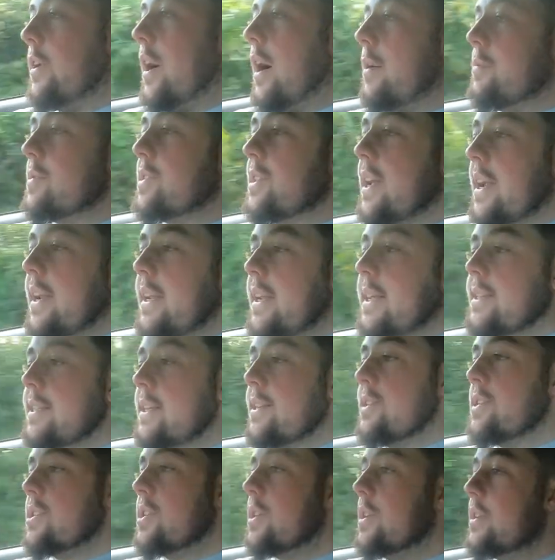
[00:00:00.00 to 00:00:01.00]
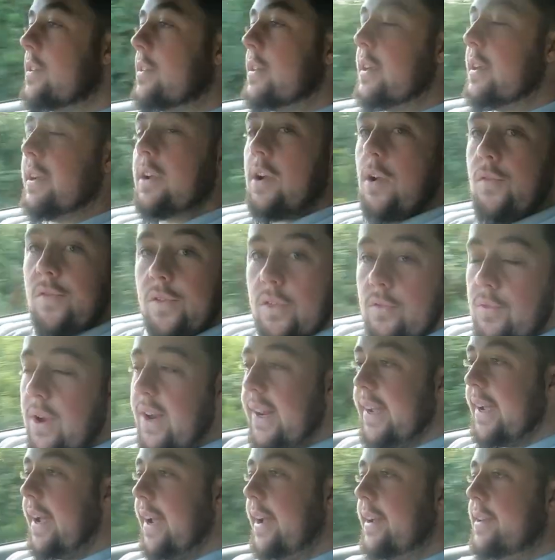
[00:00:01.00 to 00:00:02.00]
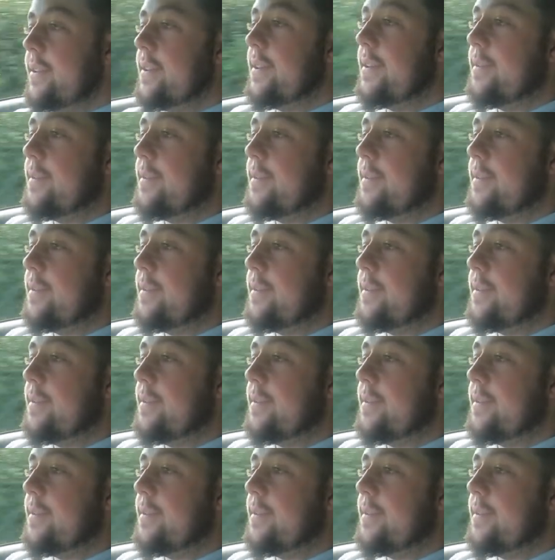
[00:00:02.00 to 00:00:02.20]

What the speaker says: upstanding citizen, then go for the Renegade.